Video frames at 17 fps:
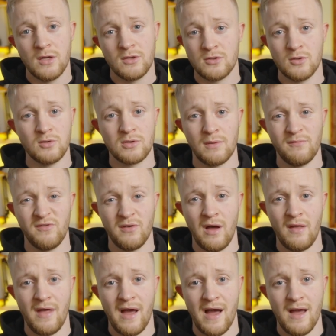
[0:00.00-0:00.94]
do something
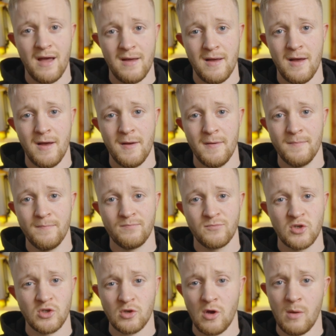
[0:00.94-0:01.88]
like that.
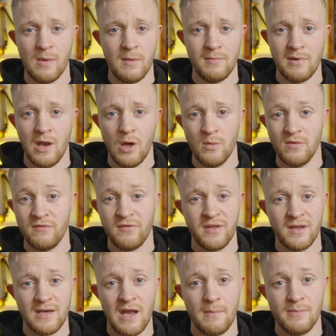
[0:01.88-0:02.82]
Just comment below if you
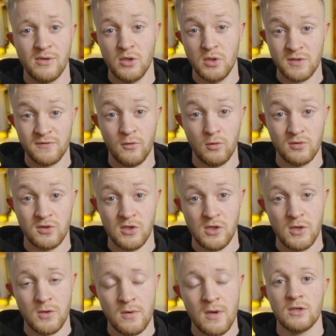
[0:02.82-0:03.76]
think that'd be useful to
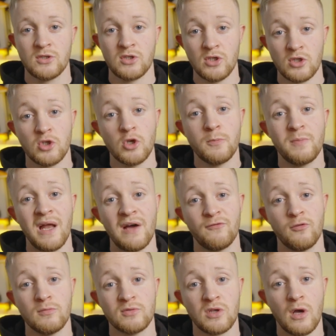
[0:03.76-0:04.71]
you. So the two
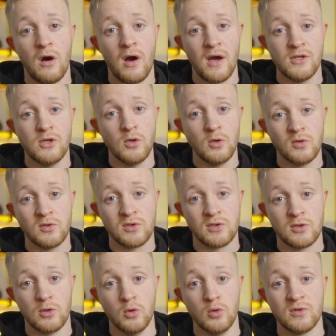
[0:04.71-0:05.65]
platforms I use
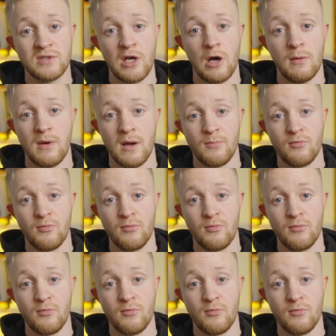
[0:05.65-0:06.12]
to sell my